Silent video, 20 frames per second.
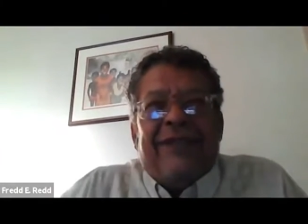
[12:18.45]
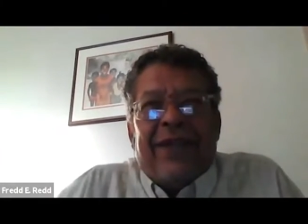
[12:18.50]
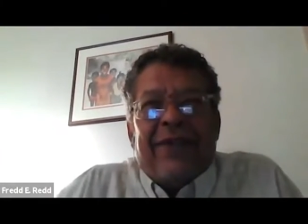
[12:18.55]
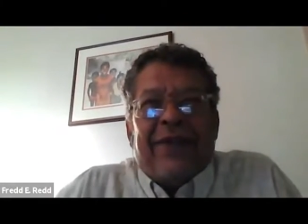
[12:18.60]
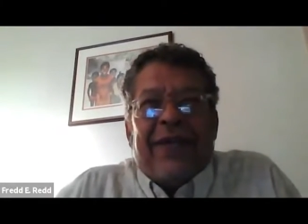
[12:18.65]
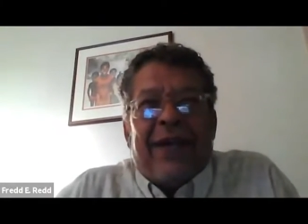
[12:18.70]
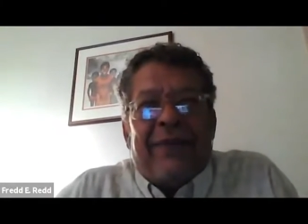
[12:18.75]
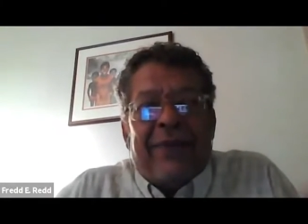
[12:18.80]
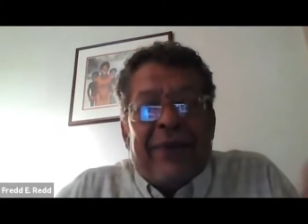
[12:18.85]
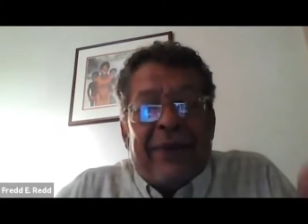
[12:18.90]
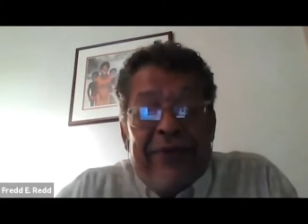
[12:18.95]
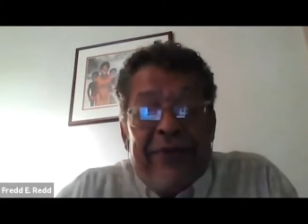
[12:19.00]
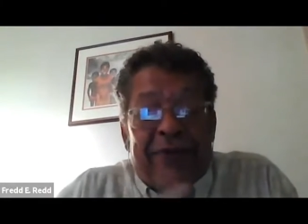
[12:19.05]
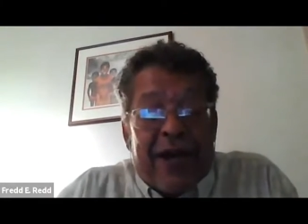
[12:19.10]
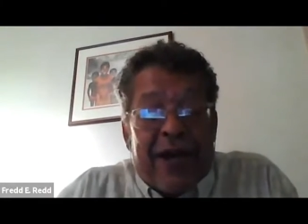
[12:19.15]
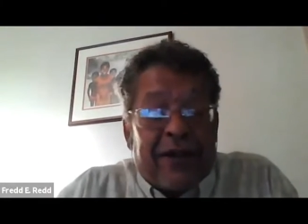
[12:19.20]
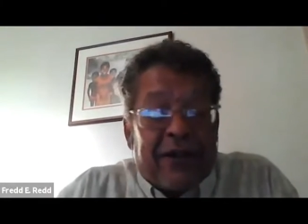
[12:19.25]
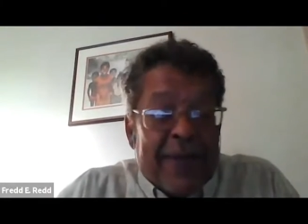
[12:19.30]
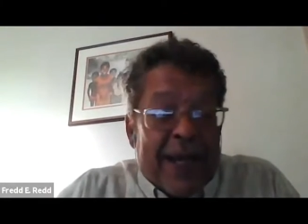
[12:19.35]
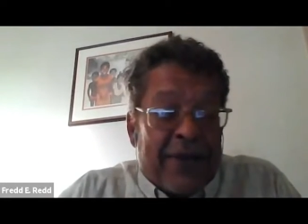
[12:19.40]
But I mean, we
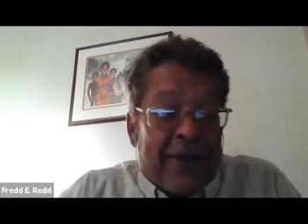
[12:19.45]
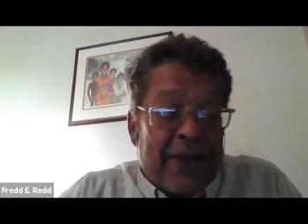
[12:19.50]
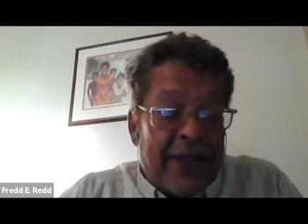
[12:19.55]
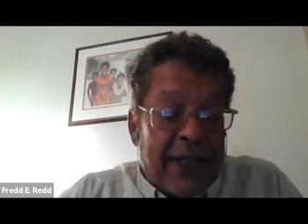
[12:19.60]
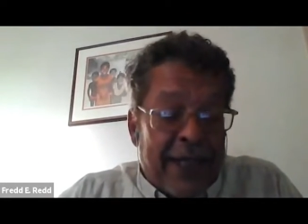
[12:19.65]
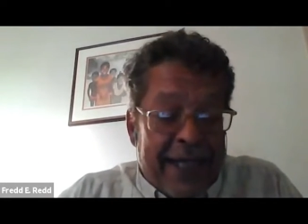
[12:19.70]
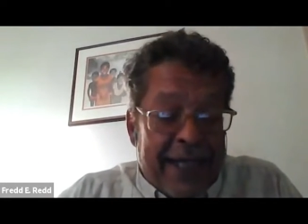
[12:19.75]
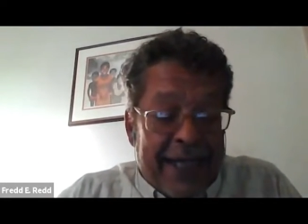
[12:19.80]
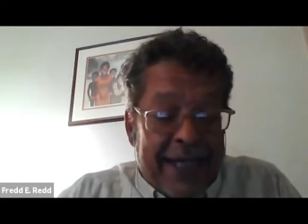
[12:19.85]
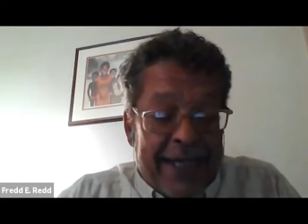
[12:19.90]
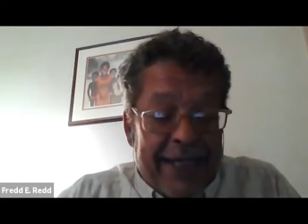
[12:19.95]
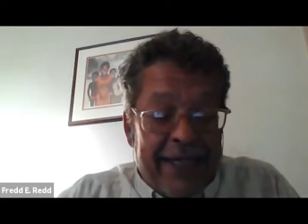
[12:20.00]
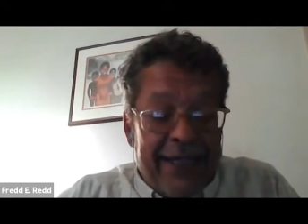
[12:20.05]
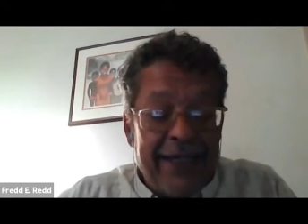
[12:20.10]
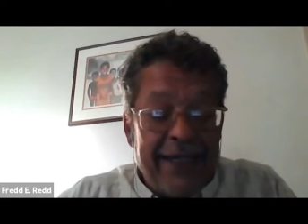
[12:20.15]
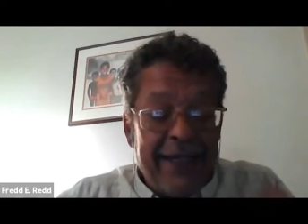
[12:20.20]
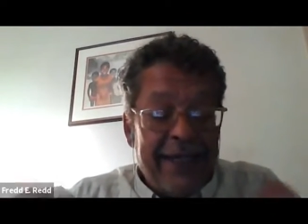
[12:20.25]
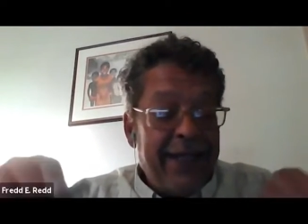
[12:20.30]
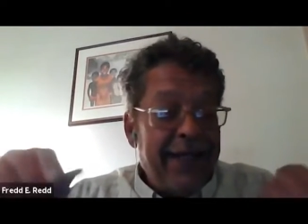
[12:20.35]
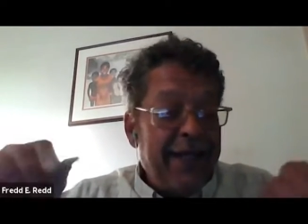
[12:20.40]
talked about the lean.